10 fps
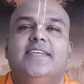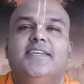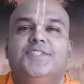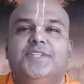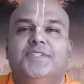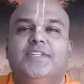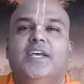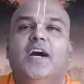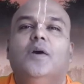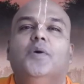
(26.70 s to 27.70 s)
session.
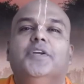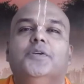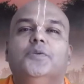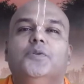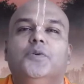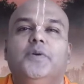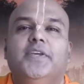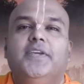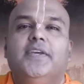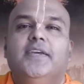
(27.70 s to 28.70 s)
How are you
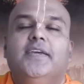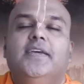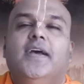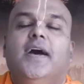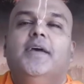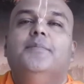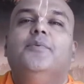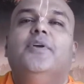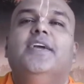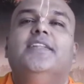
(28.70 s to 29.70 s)
doing? I
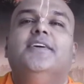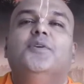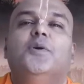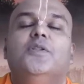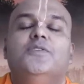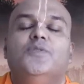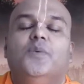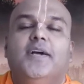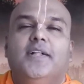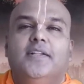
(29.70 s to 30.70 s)
pray that all is
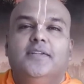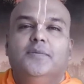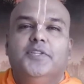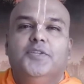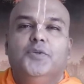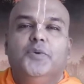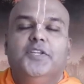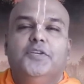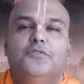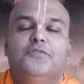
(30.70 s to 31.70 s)
well with you
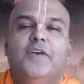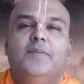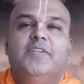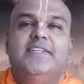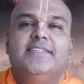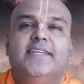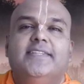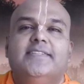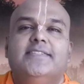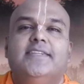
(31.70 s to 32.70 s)
and your families
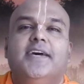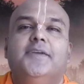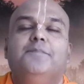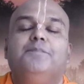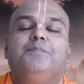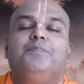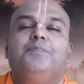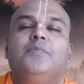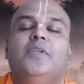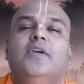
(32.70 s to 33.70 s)
at this time.
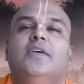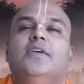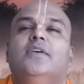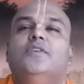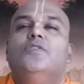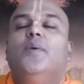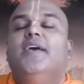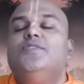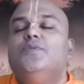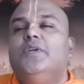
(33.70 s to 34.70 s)
So
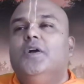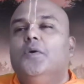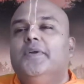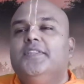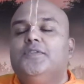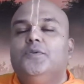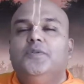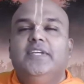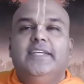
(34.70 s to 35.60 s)
as we're going through the